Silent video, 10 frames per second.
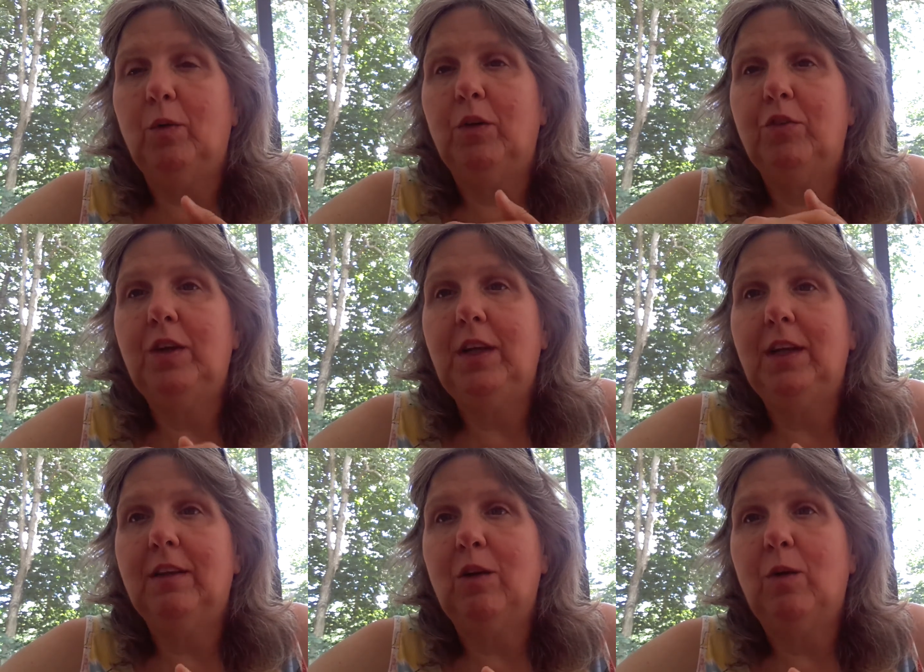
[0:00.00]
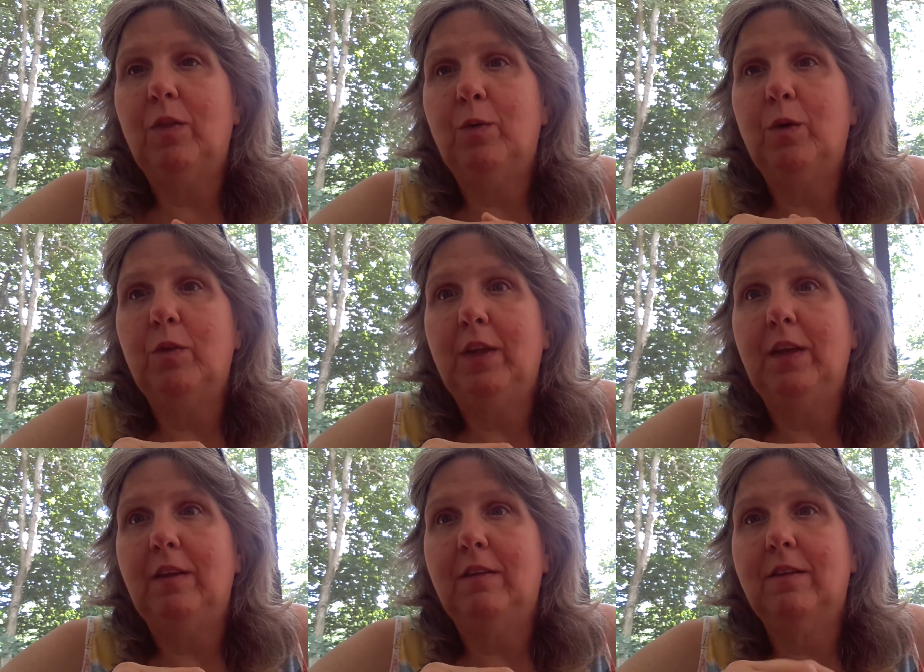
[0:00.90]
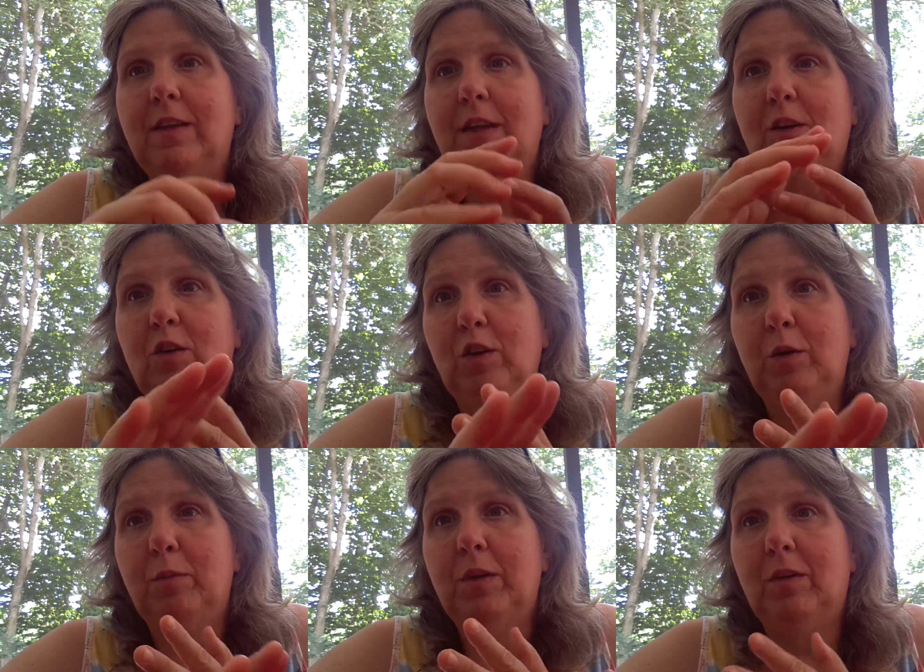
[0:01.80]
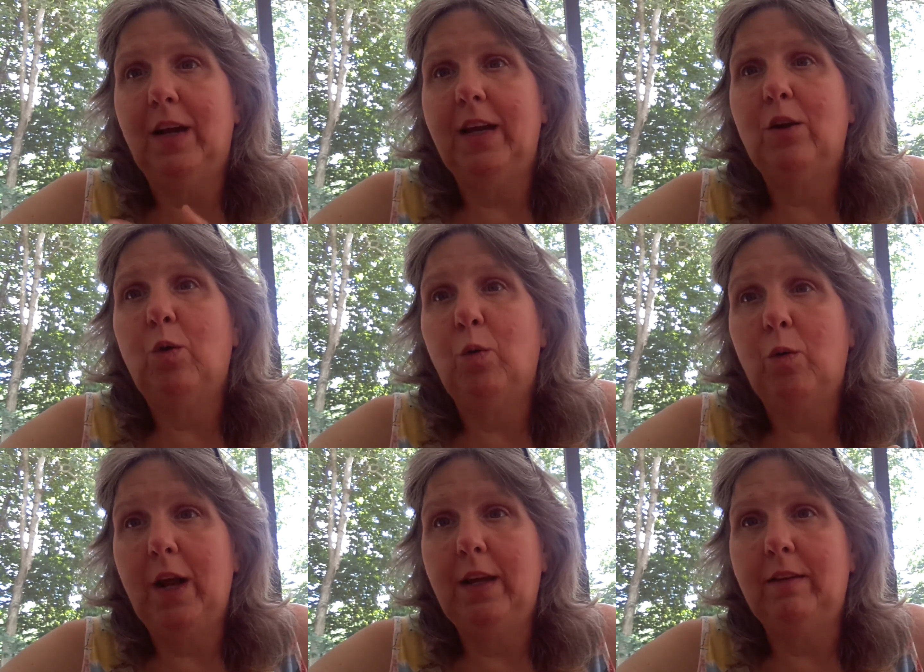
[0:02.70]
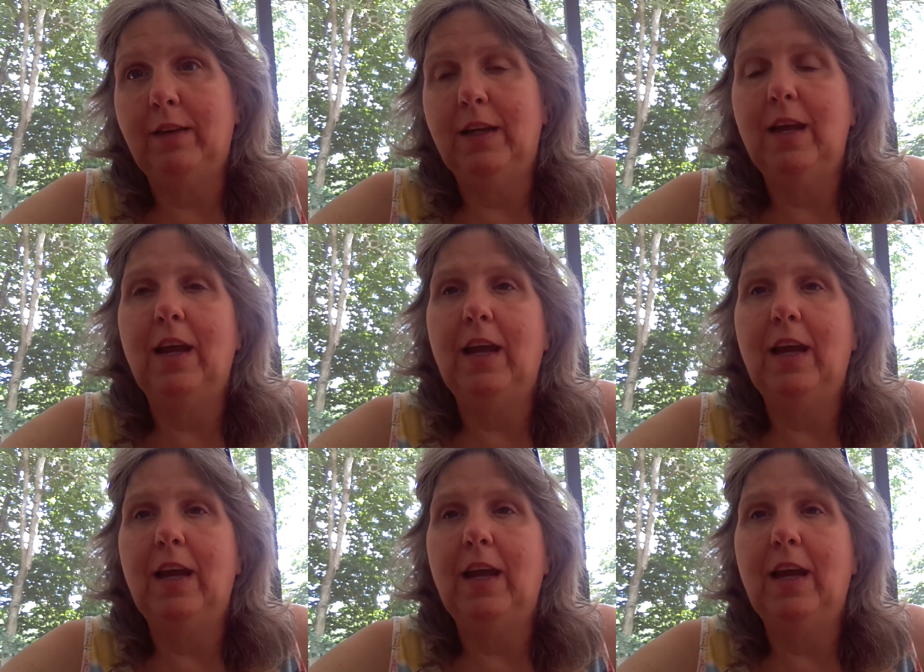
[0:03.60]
Well, she is going through these loops like crazy,